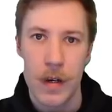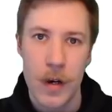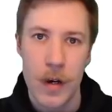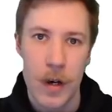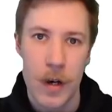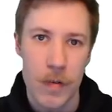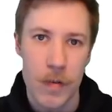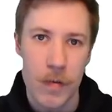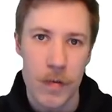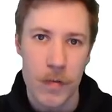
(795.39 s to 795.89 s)

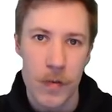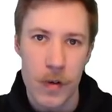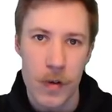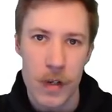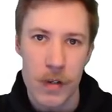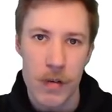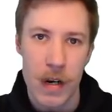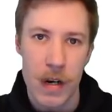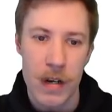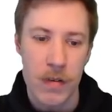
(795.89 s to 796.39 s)
hundred forty
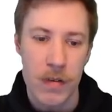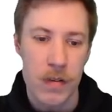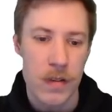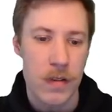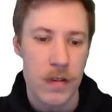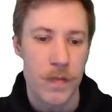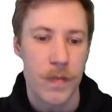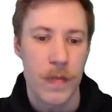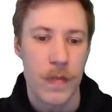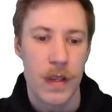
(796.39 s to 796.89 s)
crowns.
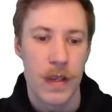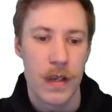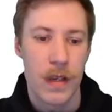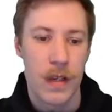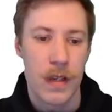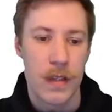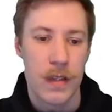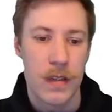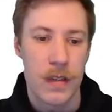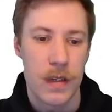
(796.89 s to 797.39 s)

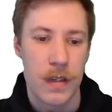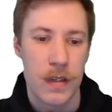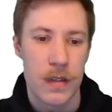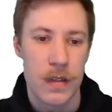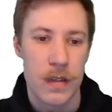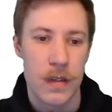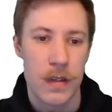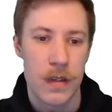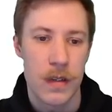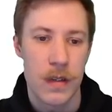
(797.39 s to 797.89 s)
Since
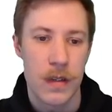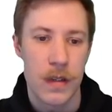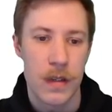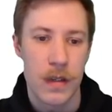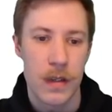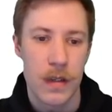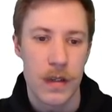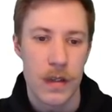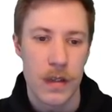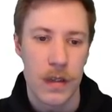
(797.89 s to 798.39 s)
uh,
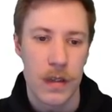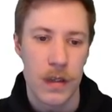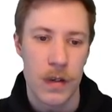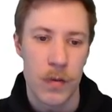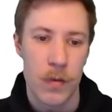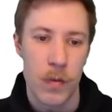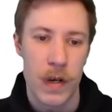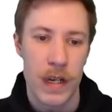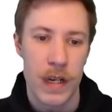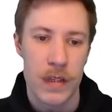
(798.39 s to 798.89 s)
it
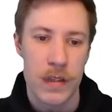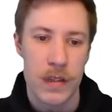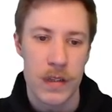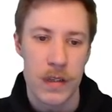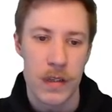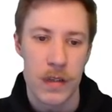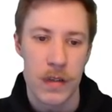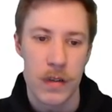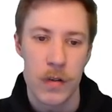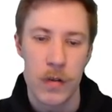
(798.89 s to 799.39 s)
weighs
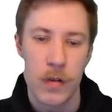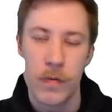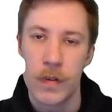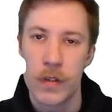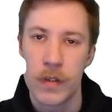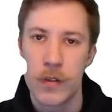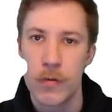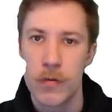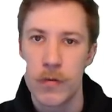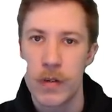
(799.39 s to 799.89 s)
uh, over
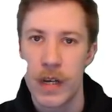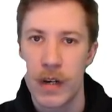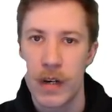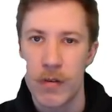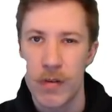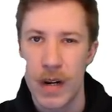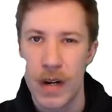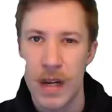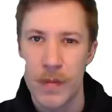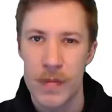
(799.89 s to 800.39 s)
two
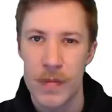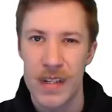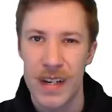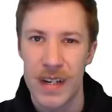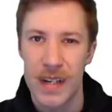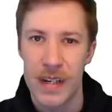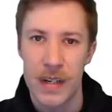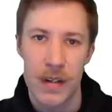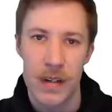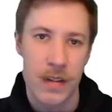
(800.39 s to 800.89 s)
kilograms, I
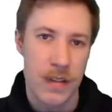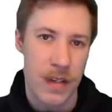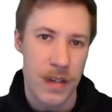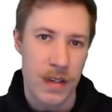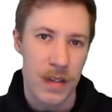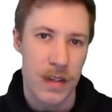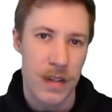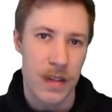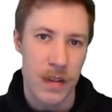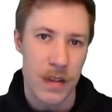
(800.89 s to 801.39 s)
cannot send
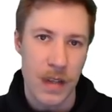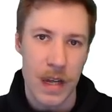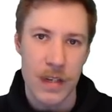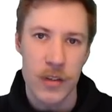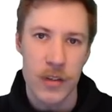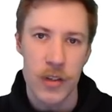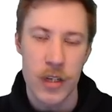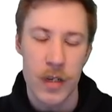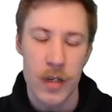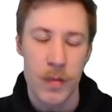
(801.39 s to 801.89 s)
it that
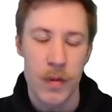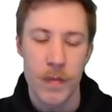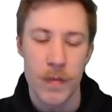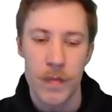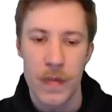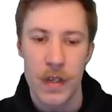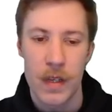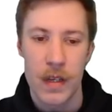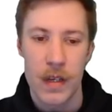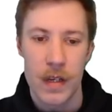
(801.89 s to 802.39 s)
cheap.
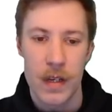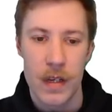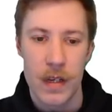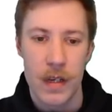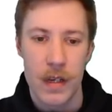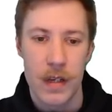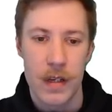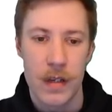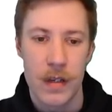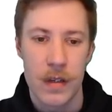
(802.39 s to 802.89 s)

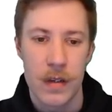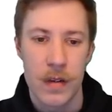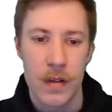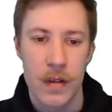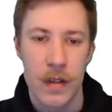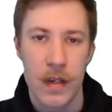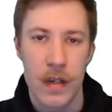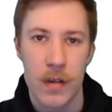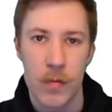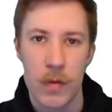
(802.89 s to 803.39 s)
Uh,
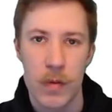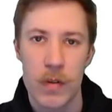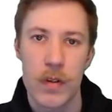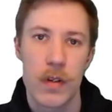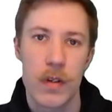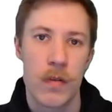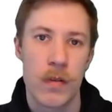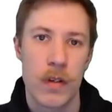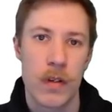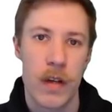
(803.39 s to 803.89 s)
then it will
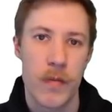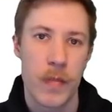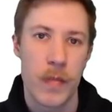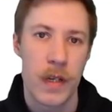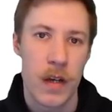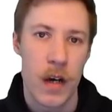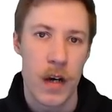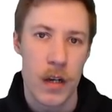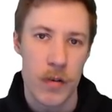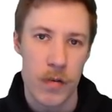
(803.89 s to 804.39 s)
only have been
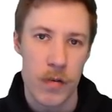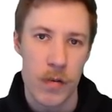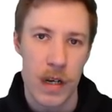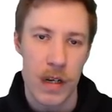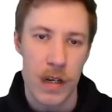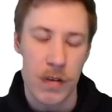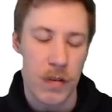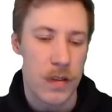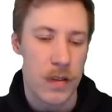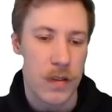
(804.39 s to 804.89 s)
one hundred
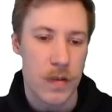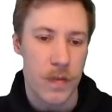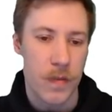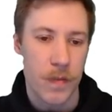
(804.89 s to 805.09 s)
crowns.